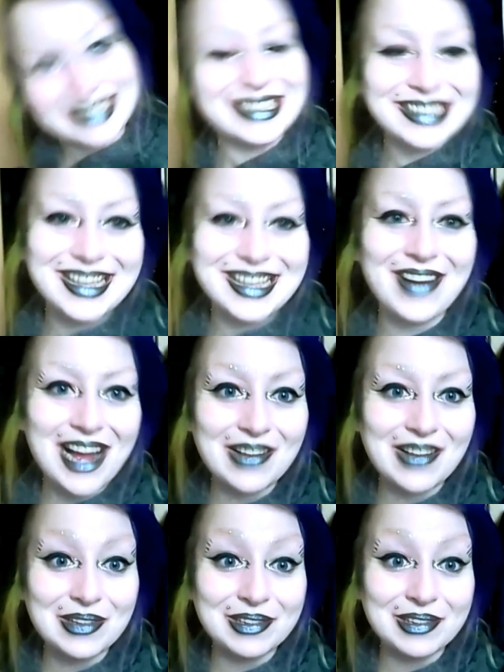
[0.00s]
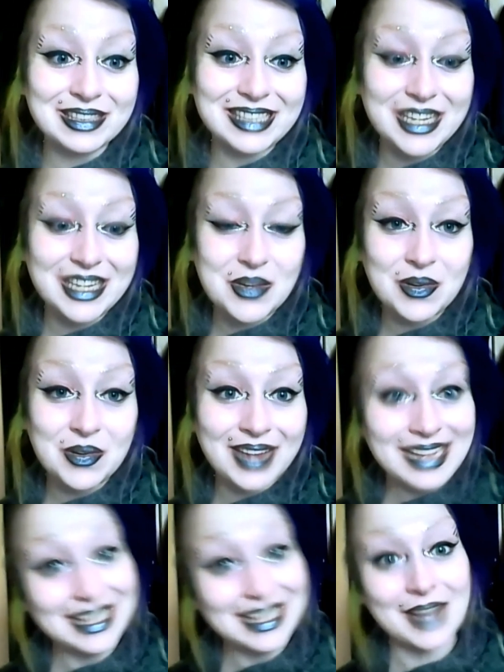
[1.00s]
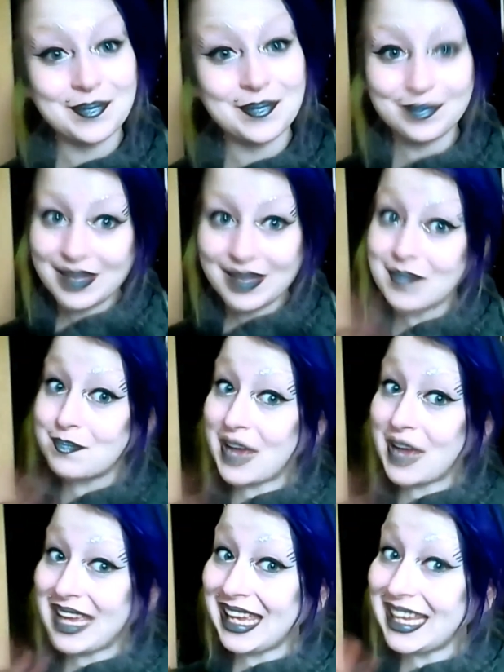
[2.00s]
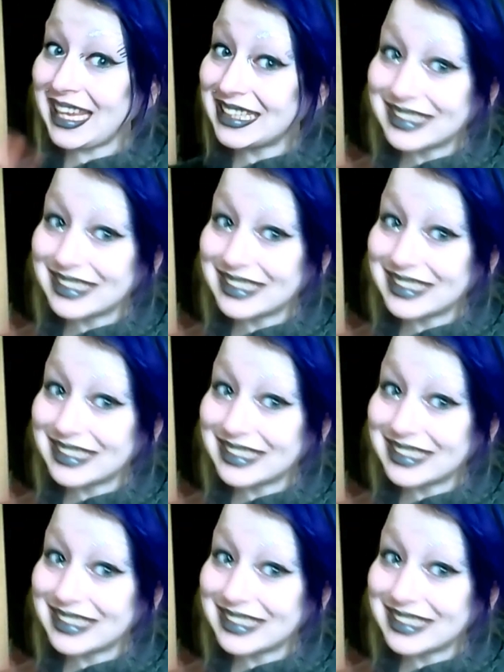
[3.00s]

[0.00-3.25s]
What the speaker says: So I will see you all later. Bye!